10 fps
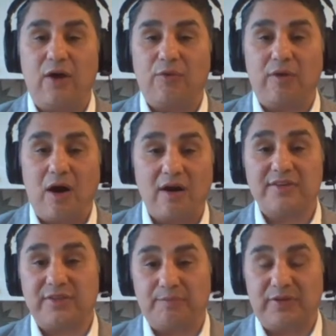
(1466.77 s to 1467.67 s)
and out.
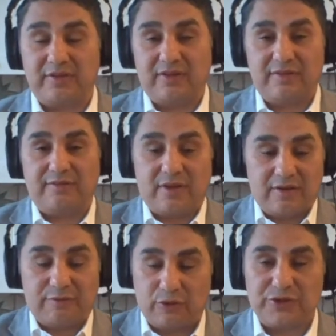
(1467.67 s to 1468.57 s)
Ours,
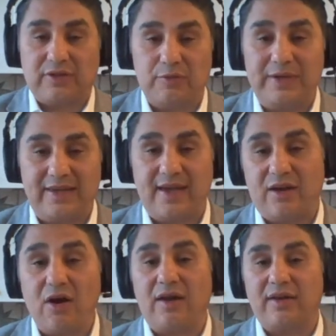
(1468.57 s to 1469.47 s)
unfortunately, we
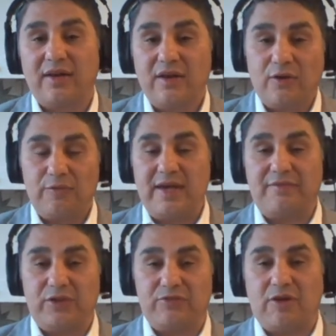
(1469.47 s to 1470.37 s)
cannot. We
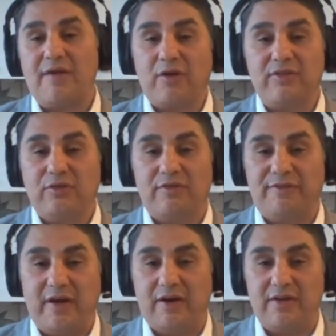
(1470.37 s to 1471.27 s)
have to drive onto
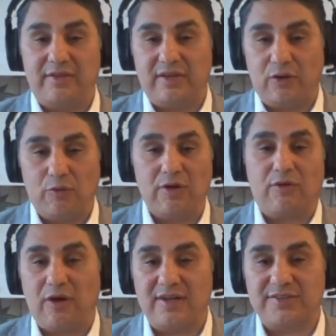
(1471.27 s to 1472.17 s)
a ferry, then go
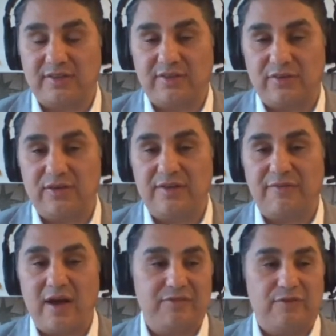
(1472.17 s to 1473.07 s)
across a
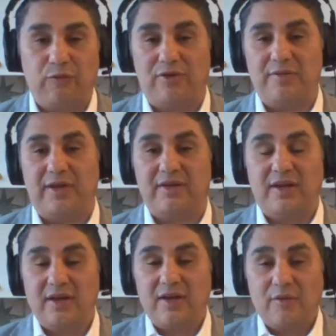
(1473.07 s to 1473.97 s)
35 to 40
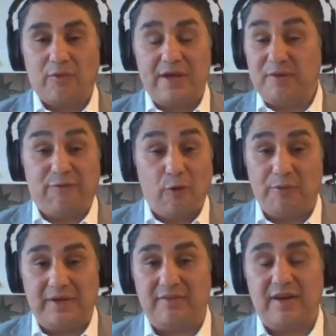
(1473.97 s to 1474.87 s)
minute way
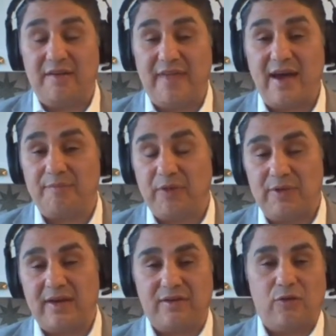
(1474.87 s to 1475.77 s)
before we didn't even have that,
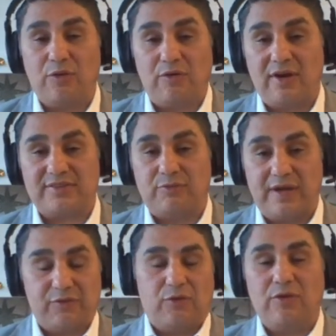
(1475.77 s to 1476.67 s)
but we had to go across.
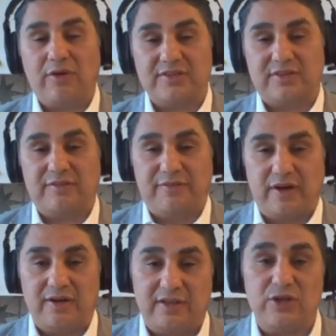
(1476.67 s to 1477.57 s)
We have to go across in a
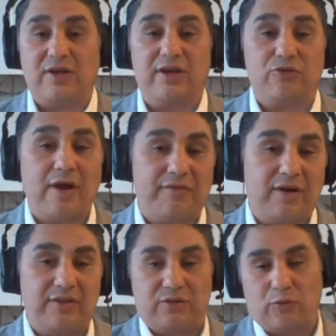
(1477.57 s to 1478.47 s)
ferry. Then you got to drive
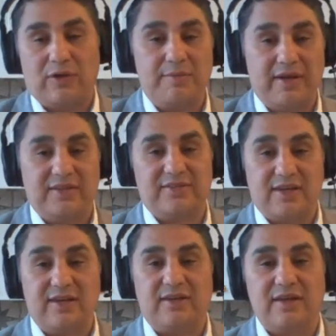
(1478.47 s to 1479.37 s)
another 20
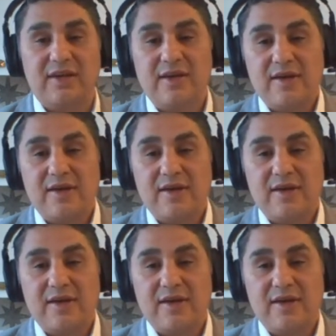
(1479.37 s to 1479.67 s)
minutes in